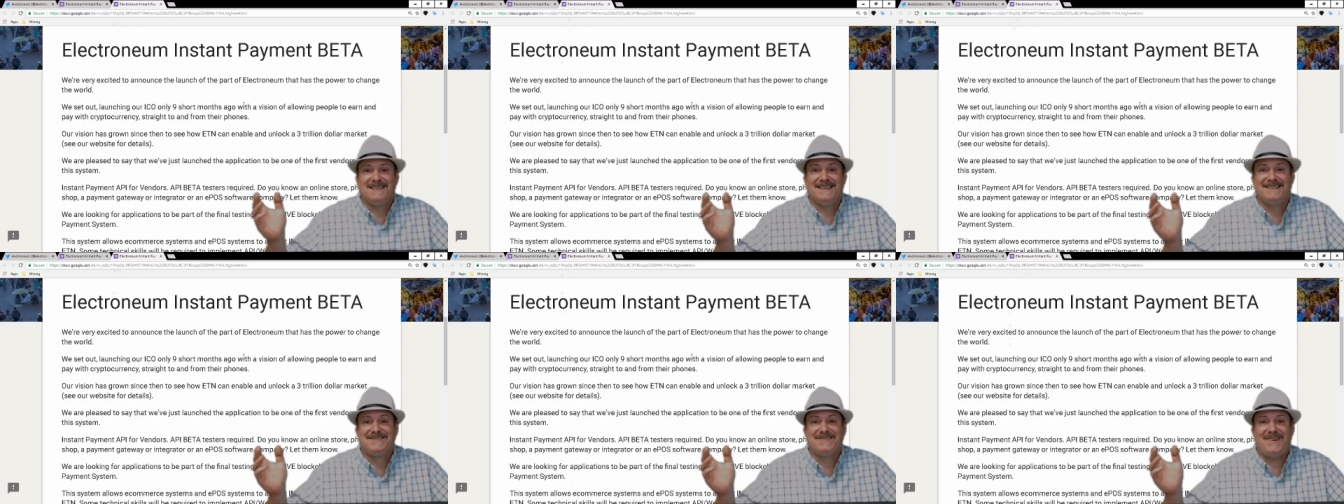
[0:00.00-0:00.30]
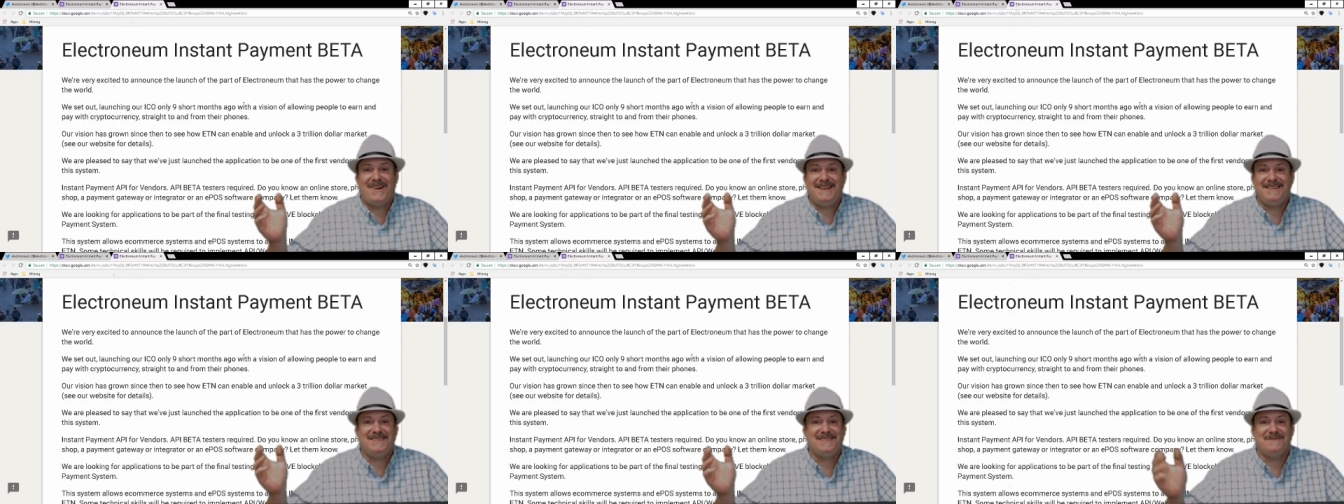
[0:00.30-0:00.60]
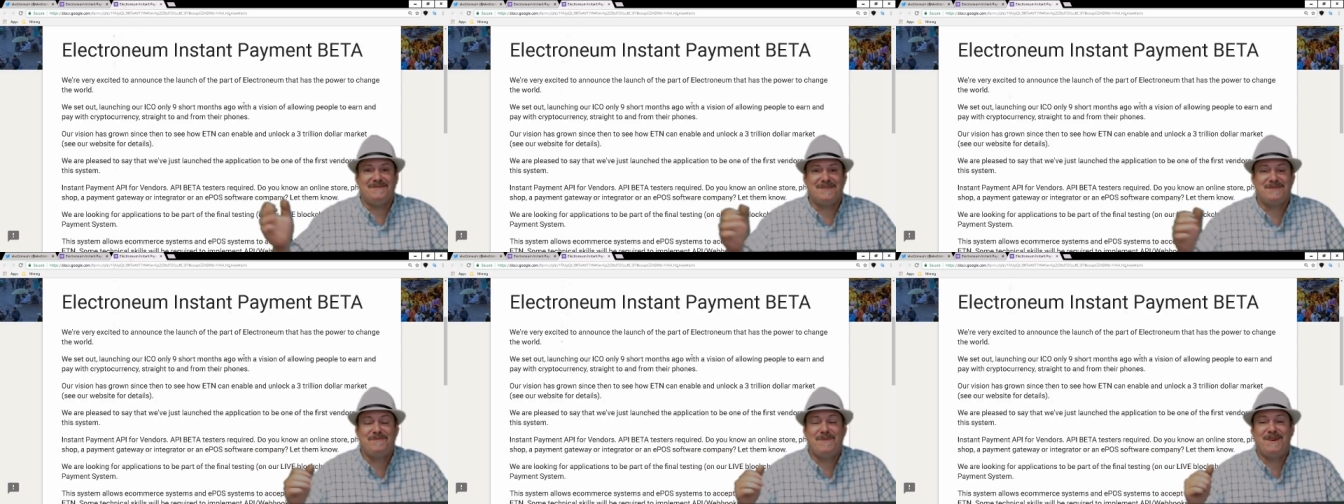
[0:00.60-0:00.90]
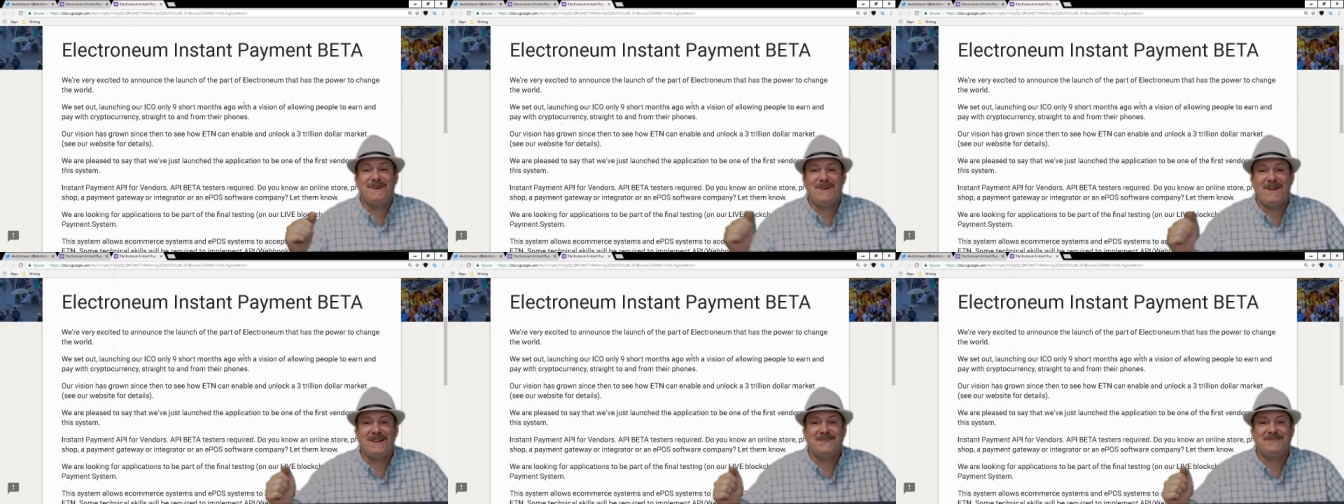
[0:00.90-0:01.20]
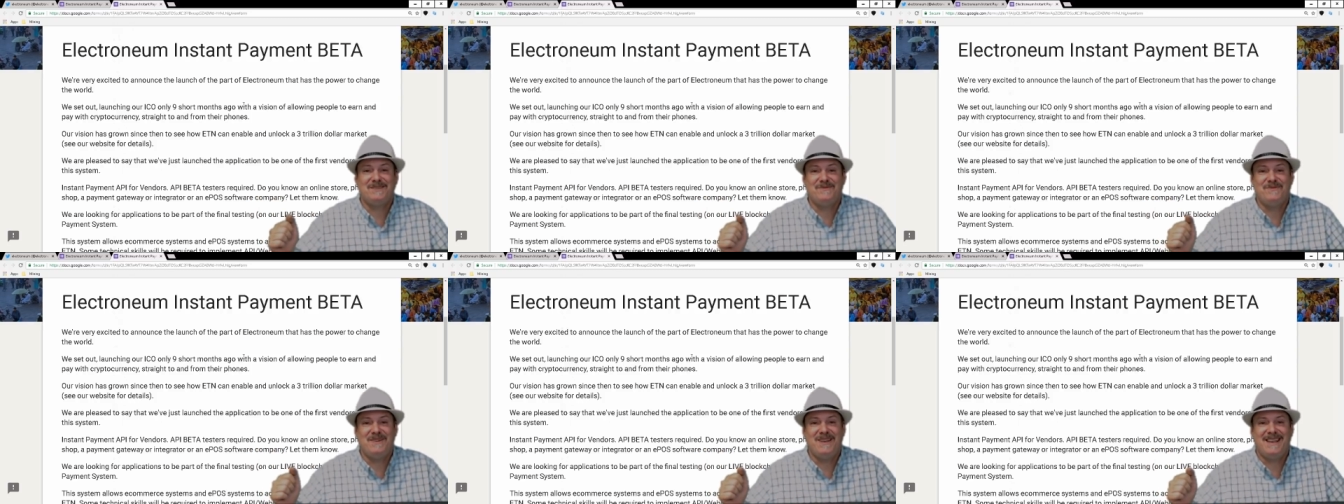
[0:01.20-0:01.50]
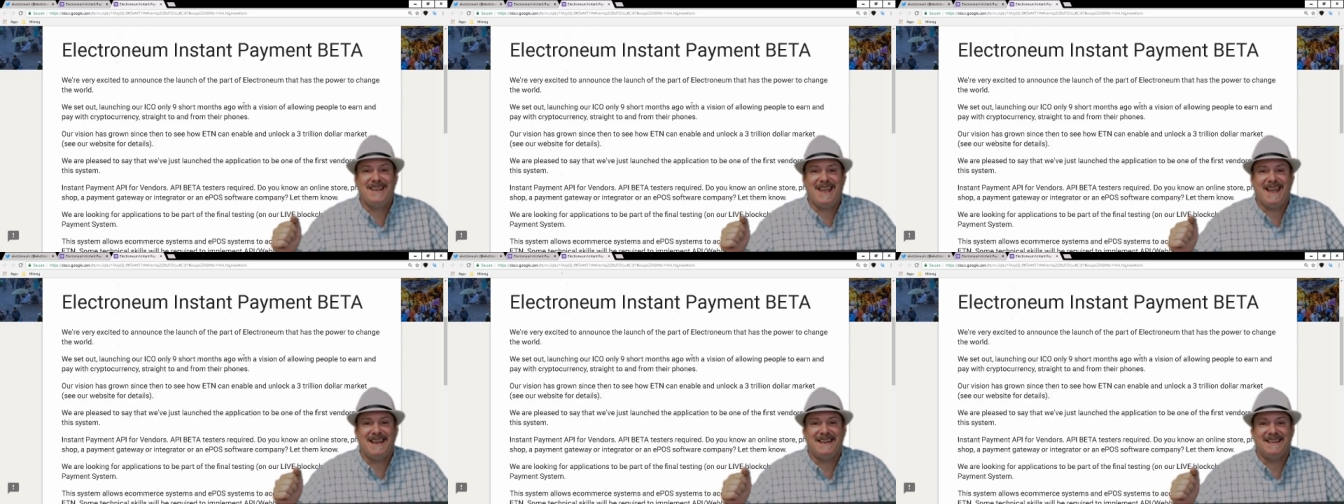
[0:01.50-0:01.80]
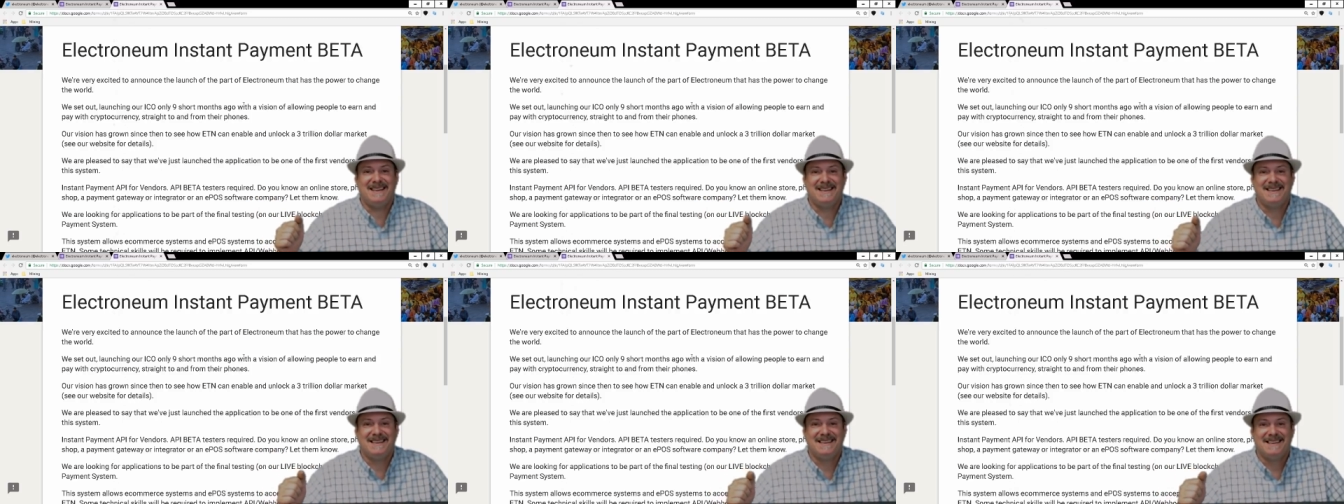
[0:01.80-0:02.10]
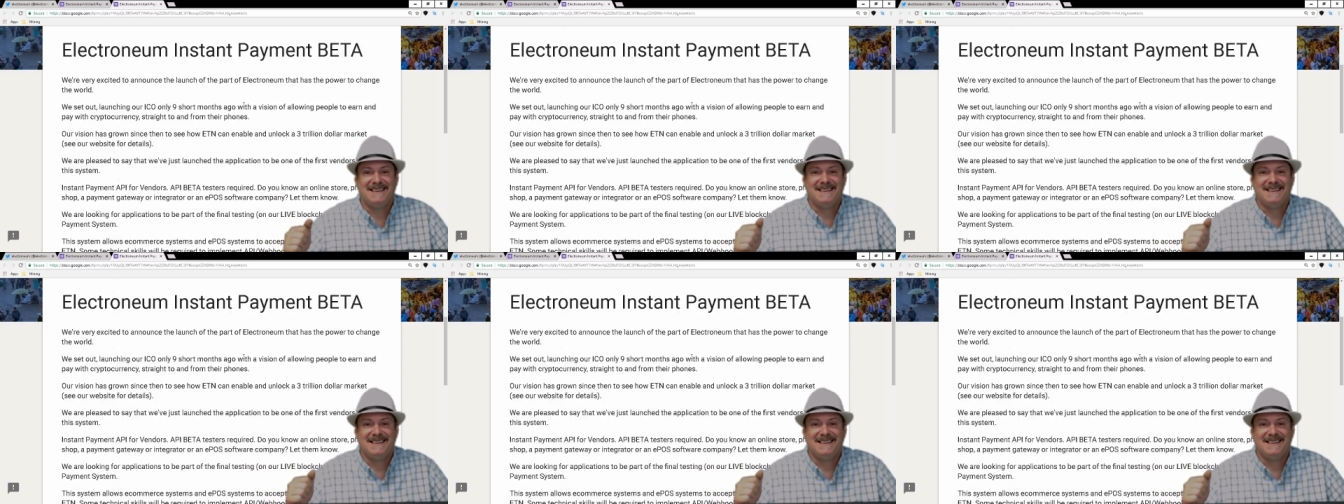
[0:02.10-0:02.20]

it's awesome. It's been an awesome weekend.